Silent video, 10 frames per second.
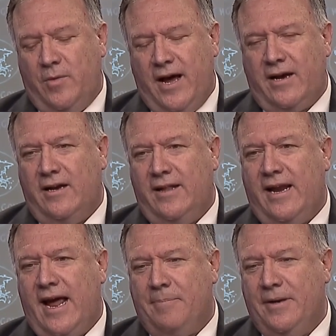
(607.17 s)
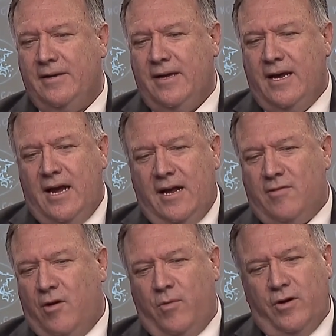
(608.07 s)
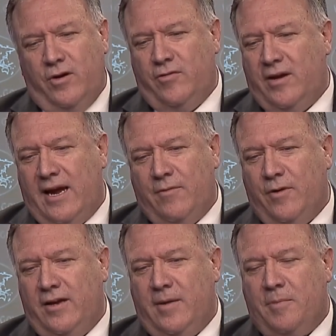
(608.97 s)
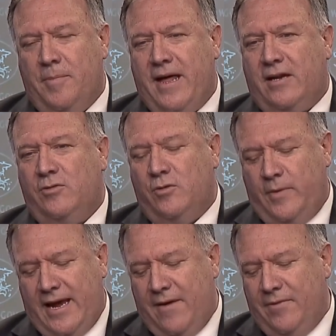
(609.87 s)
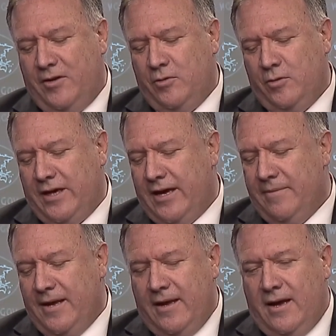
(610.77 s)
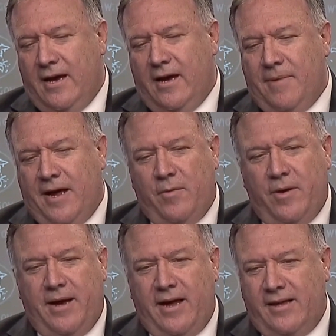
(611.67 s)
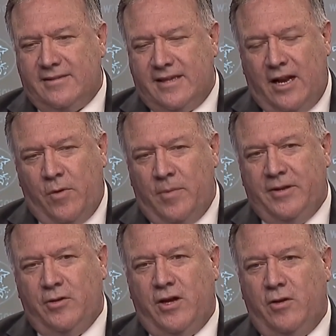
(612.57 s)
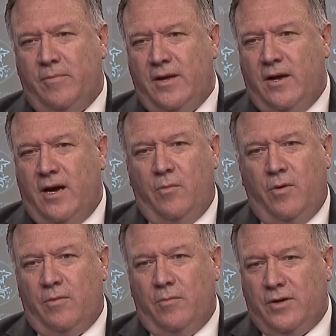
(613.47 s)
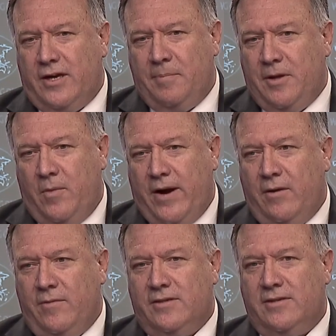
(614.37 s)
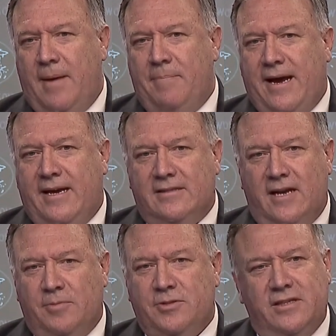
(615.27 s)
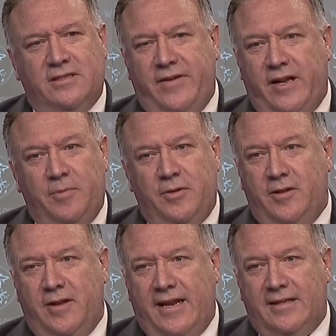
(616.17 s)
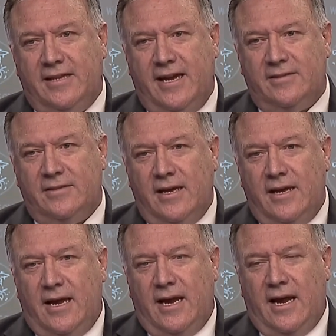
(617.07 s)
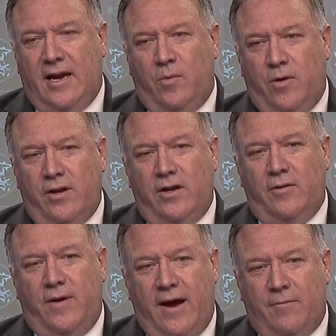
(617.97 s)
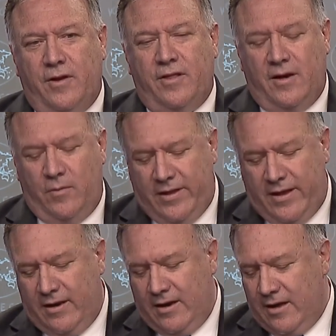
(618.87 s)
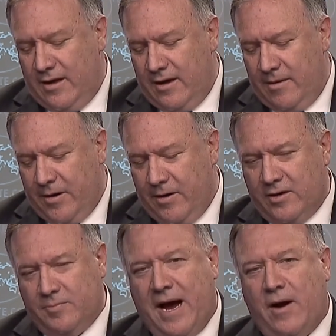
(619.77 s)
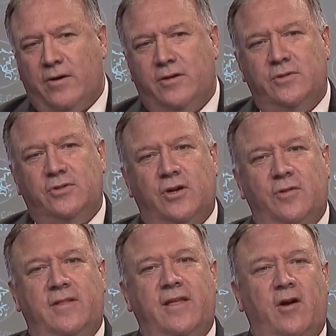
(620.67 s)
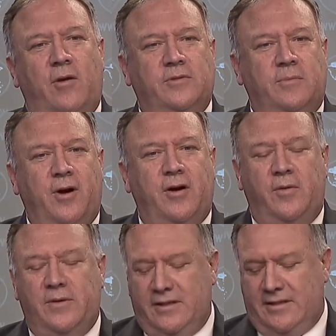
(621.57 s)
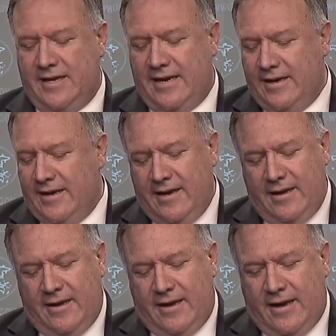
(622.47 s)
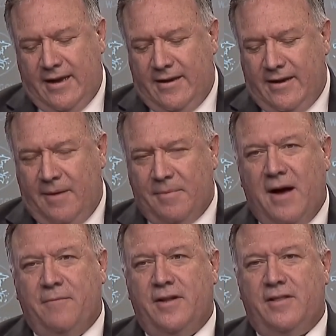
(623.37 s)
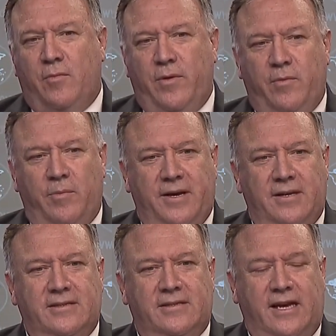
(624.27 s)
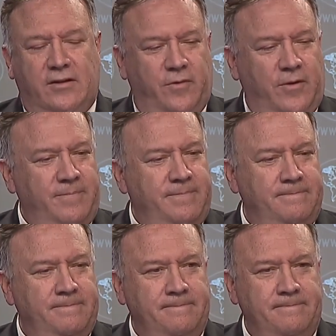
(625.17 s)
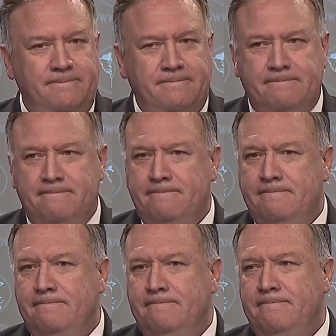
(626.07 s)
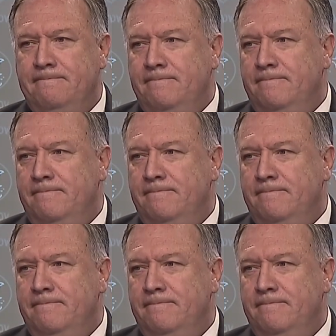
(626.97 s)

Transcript: We're not going to let it happen. And so we're using every diplomatic tool we have in the toolkit. Um, I don't want to, as I said, I don't want to be too cute. Uh, we're, we're deeply aware that snapback is an option that's available to the United States, and we're going to do everything within uh, America's power to ensure that that arms embargo is extended and uh, I'm confident that we will be successful. Good.